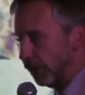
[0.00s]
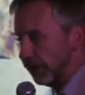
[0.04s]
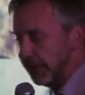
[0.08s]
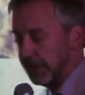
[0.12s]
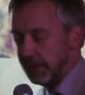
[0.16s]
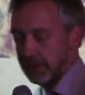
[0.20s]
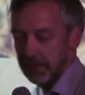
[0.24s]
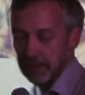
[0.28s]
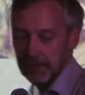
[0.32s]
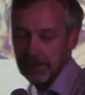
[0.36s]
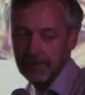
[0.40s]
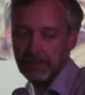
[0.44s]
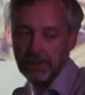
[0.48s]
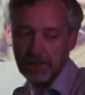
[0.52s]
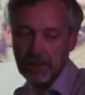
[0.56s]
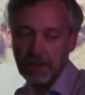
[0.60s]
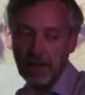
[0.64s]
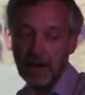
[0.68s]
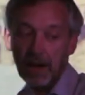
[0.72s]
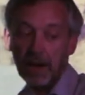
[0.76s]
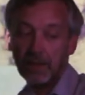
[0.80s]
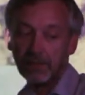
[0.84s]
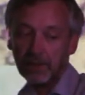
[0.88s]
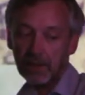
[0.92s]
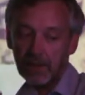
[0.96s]
bodies,
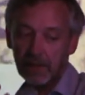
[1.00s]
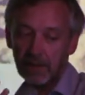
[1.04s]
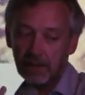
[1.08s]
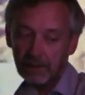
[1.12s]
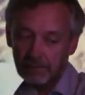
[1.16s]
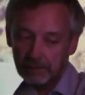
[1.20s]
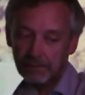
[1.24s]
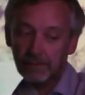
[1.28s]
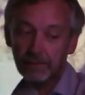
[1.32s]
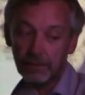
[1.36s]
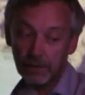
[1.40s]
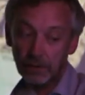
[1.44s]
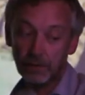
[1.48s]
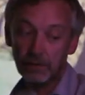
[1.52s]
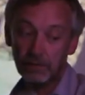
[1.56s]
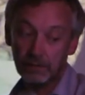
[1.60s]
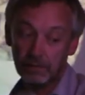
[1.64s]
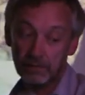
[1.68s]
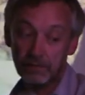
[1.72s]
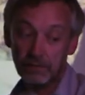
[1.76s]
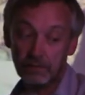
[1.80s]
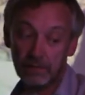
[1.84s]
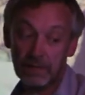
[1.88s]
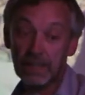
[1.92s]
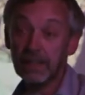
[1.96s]
and they're
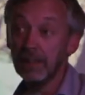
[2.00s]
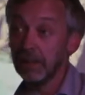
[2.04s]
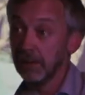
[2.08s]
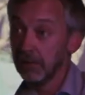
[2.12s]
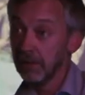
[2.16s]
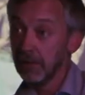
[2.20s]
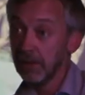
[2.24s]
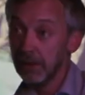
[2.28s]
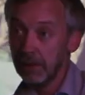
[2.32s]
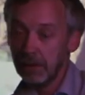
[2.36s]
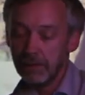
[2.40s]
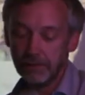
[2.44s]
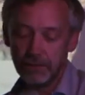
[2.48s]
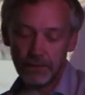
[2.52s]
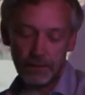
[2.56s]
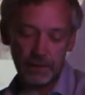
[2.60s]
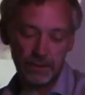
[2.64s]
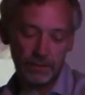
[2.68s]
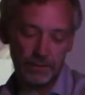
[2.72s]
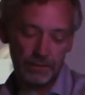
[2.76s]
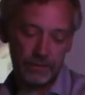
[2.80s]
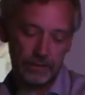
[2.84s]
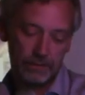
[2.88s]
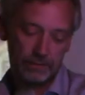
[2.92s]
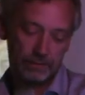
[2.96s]
killing the nerve
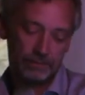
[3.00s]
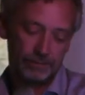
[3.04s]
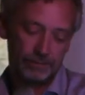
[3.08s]
cells.